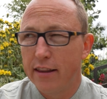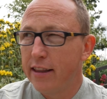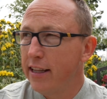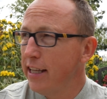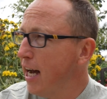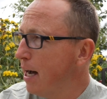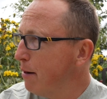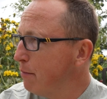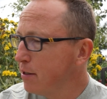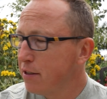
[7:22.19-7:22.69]

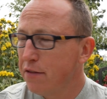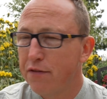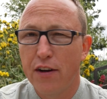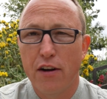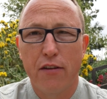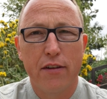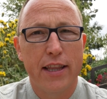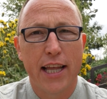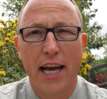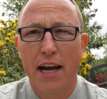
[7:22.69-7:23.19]
the
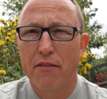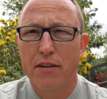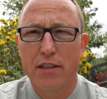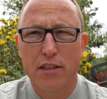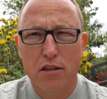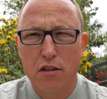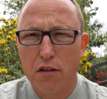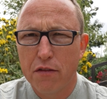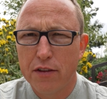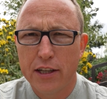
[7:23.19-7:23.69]
atmosphere in there
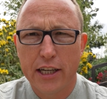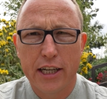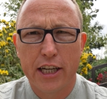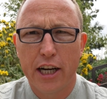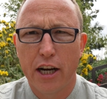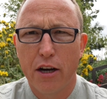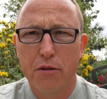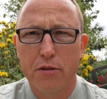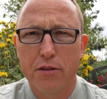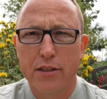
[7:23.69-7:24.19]
is lovely and
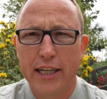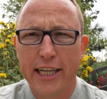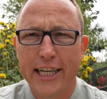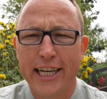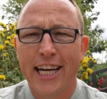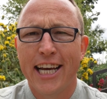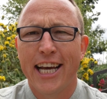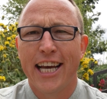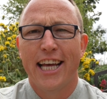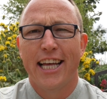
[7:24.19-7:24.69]

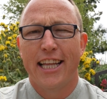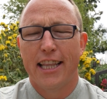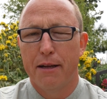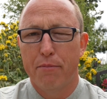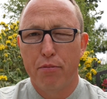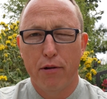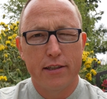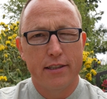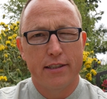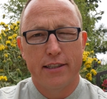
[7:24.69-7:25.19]
cozy. The
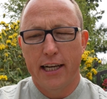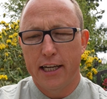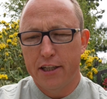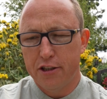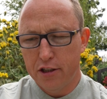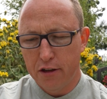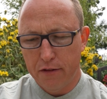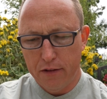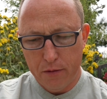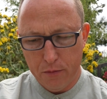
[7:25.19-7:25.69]

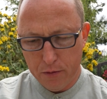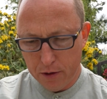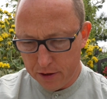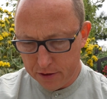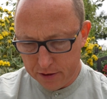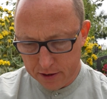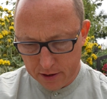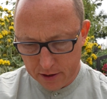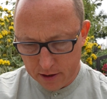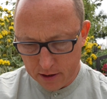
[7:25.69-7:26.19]
presentation of it
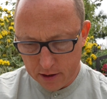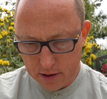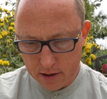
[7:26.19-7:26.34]
was